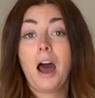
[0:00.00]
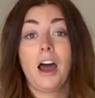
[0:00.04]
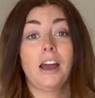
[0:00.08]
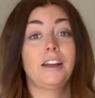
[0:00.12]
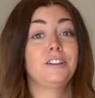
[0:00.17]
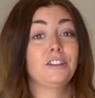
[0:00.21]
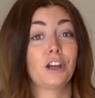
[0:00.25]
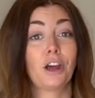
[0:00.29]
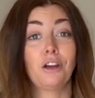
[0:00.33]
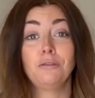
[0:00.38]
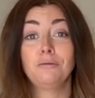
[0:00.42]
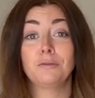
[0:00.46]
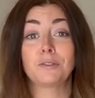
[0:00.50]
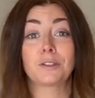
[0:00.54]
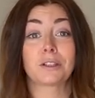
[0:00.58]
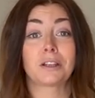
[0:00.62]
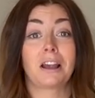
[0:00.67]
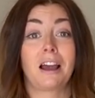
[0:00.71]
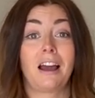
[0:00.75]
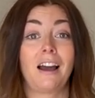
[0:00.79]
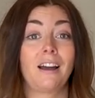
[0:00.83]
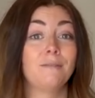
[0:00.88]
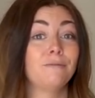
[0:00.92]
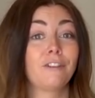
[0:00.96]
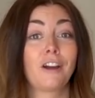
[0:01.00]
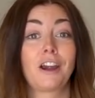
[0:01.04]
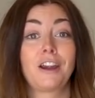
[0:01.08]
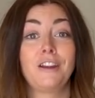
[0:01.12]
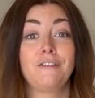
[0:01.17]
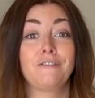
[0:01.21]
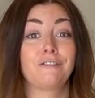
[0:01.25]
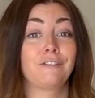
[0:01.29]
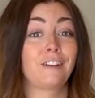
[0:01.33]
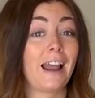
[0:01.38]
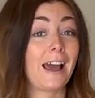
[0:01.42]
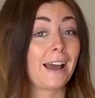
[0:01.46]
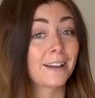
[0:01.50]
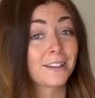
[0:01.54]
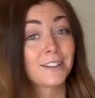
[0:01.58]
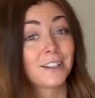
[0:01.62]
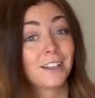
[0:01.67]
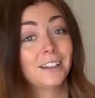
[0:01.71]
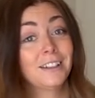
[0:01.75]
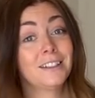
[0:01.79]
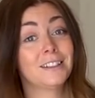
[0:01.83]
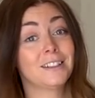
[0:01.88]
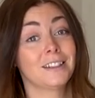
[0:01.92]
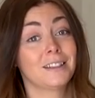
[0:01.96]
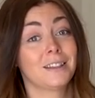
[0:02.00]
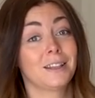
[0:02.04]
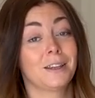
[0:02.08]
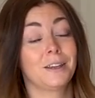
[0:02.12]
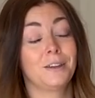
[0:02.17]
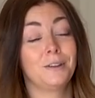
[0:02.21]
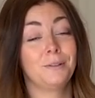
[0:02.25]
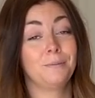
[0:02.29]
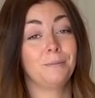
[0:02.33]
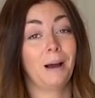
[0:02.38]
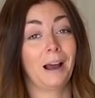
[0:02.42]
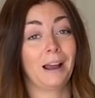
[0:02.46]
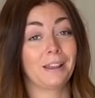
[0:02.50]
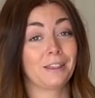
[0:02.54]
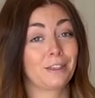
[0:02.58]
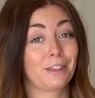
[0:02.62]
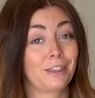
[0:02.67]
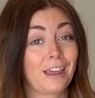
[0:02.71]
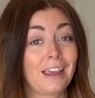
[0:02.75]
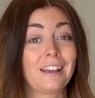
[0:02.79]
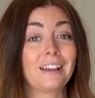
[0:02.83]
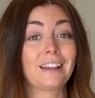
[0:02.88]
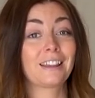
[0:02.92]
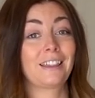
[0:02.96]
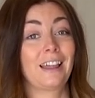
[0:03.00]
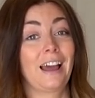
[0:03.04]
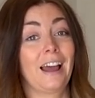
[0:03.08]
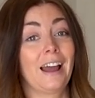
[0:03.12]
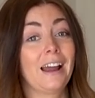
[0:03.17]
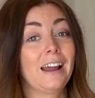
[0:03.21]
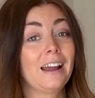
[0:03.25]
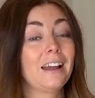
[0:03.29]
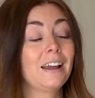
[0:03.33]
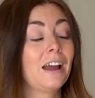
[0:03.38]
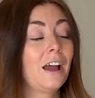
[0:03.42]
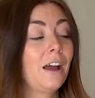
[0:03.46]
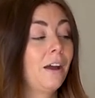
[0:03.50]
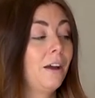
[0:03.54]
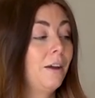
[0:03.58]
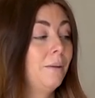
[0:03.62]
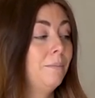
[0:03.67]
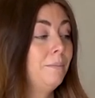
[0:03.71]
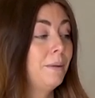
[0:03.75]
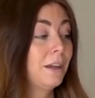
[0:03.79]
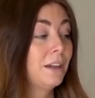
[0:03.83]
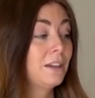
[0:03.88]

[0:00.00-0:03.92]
I don't. I'm very flattered that you might think that,